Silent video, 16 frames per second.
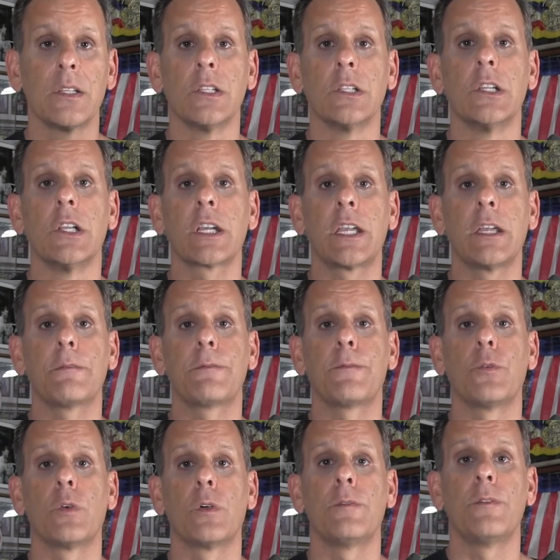looking
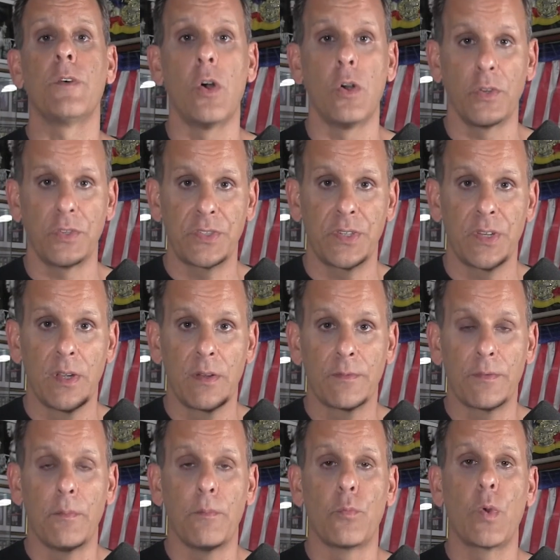for votes
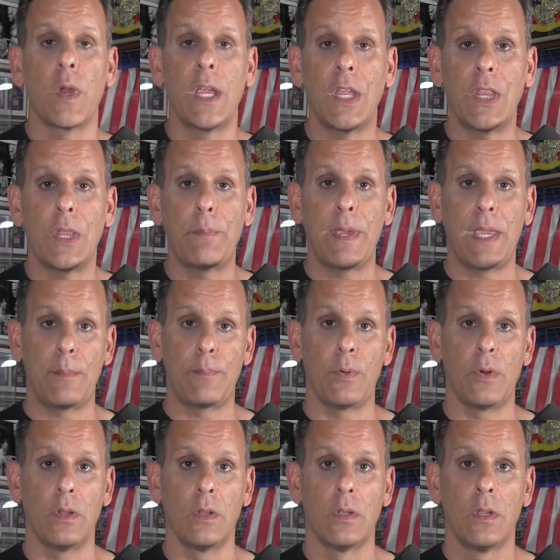from we the
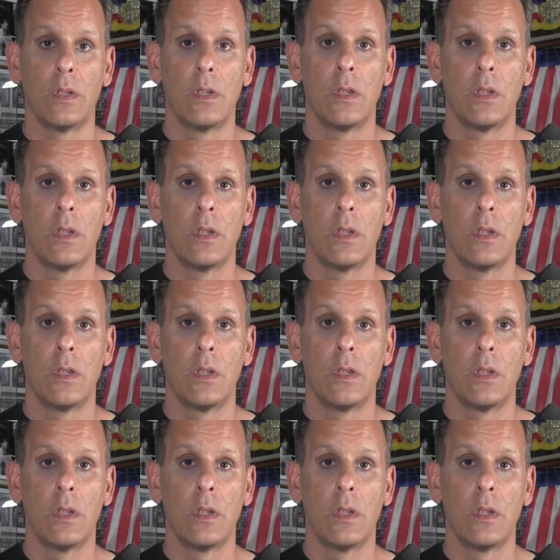people,